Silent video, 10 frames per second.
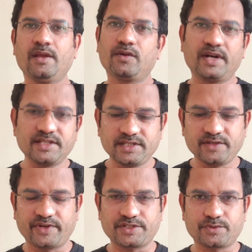Well, let us see
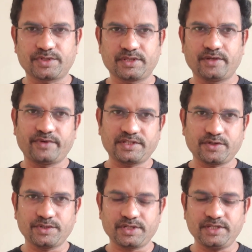the first question. The first
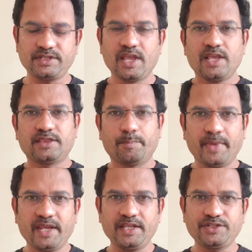question is, the
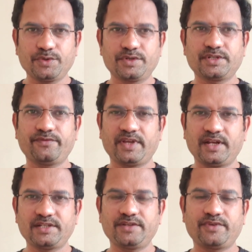main source of
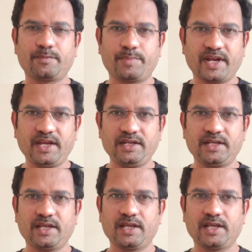energy for brain,